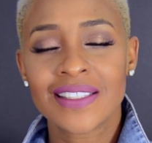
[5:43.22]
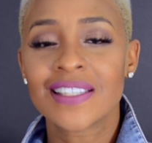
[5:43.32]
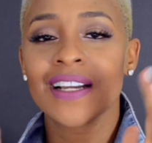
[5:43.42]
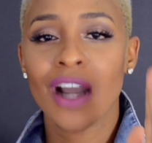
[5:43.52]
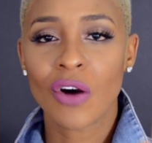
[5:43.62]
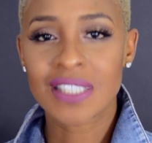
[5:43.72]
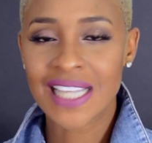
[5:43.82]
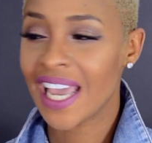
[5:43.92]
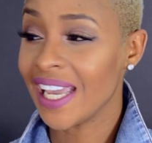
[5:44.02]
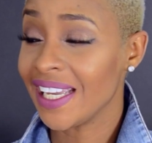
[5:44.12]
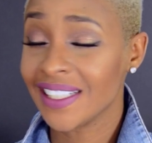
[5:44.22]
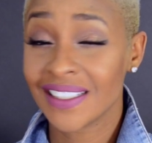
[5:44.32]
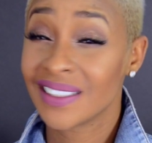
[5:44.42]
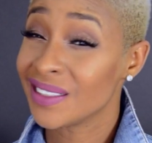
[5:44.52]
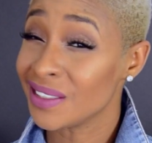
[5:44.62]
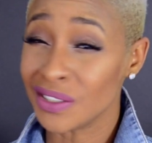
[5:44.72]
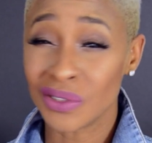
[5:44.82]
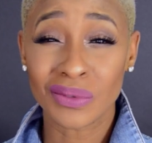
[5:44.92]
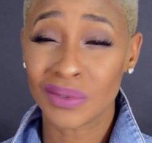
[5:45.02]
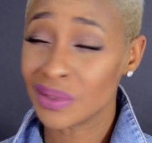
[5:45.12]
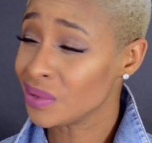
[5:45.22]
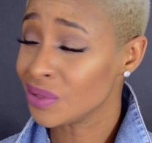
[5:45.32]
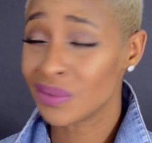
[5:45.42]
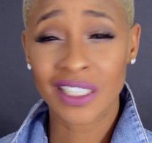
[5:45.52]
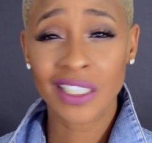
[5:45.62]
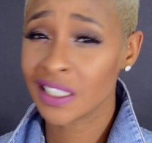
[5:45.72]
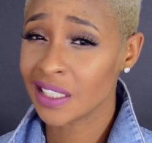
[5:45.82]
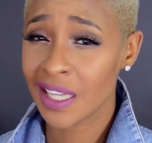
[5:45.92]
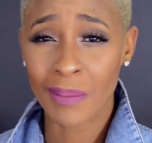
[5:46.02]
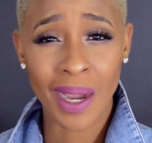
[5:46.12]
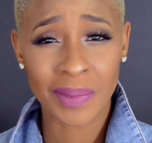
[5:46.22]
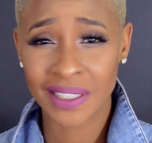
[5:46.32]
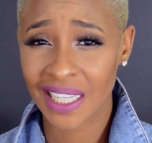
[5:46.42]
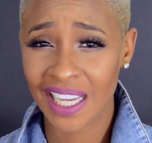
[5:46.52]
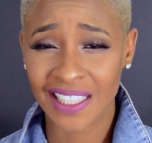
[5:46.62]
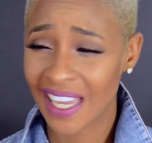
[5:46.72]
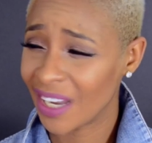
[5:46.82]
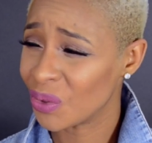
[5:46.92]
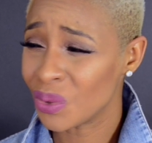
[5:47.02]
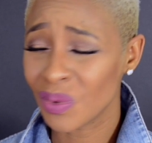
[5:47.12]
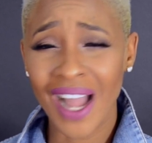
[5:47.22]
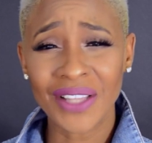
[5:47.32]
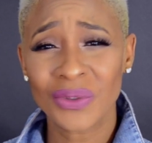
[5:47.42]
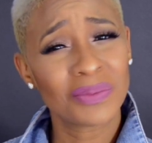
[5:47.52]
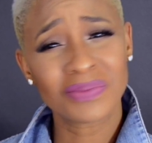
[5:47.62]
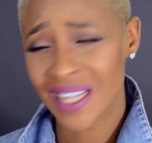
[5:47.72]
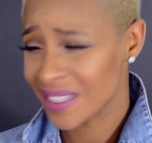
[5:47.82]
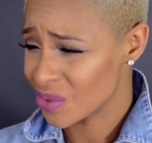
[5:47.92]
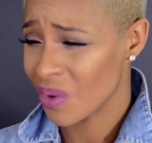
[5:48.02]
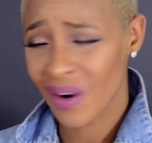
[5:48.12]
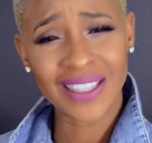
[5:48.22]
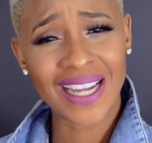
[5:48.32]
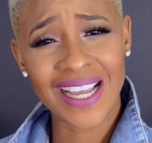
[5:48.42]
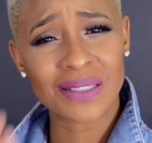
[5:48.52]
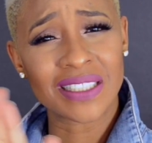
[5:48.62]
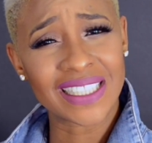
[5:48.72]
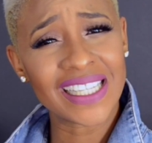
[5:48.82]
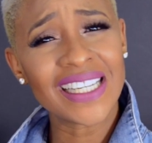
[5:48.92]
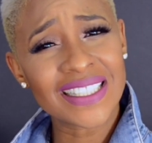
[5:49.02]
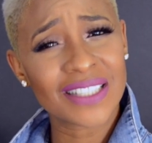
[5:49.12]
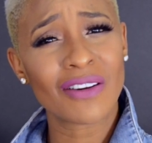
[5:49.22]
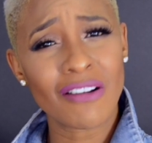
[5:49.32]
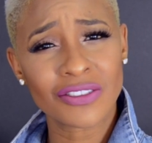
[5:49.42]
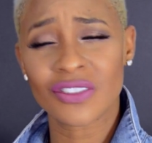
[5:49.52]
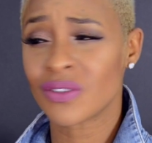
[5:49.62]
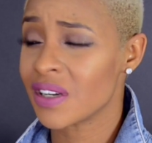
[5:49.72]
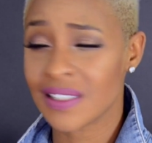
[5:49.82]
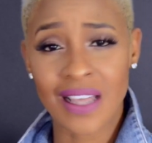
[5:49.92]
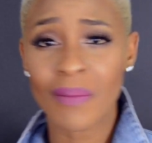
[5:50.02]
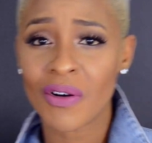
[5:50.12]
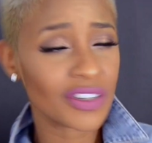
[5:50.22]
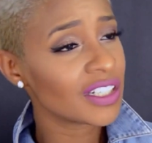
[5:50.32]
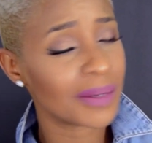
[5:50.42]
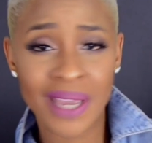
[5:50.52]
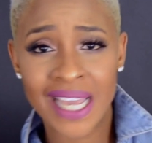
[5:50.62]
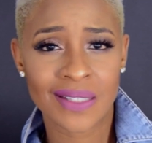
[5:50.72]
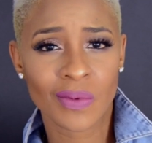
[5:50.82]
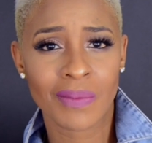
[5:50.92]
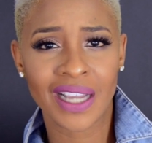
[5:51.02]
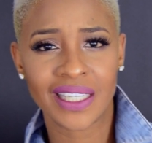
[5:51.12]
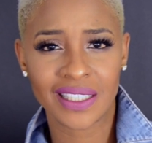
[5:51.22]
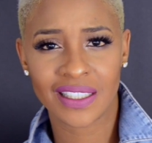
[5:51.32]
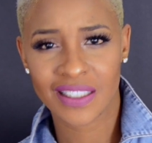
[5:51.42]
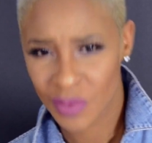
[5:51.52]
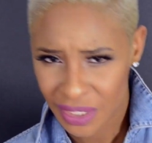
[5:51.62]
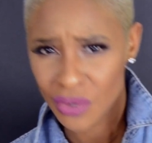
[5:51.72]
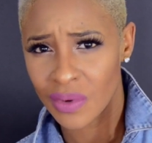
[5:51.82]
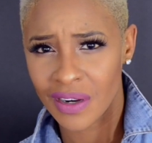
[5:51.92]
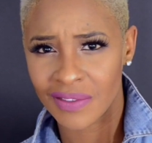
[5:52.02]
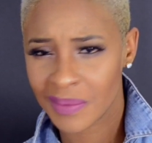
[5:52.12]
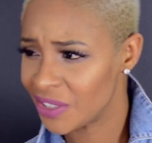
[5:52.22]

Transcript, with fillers: to go say, you you you killing that mama thing like oh how you say so organized with your kids in the grocery store because i'm over here a mess with my kids with two of them